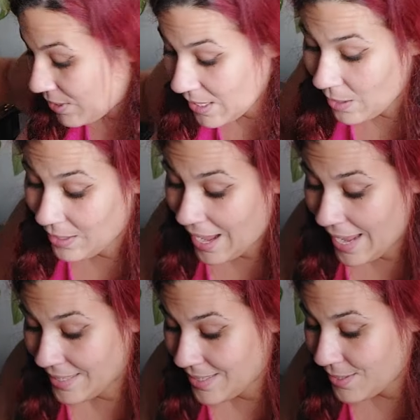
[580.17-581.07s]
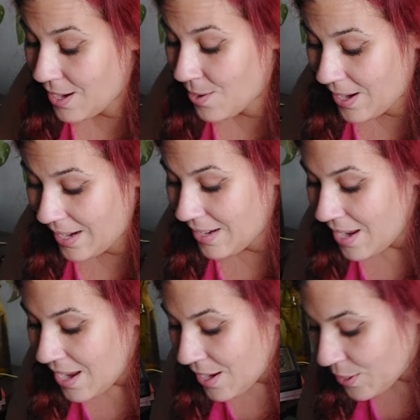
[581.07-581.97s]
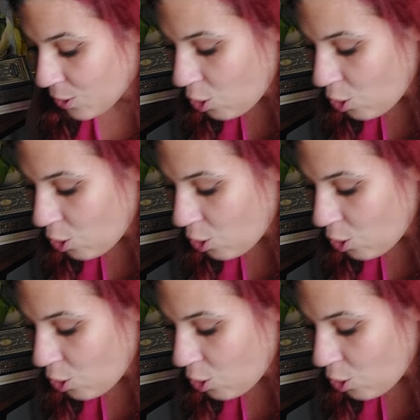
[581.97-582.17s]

was a lot. All right. Your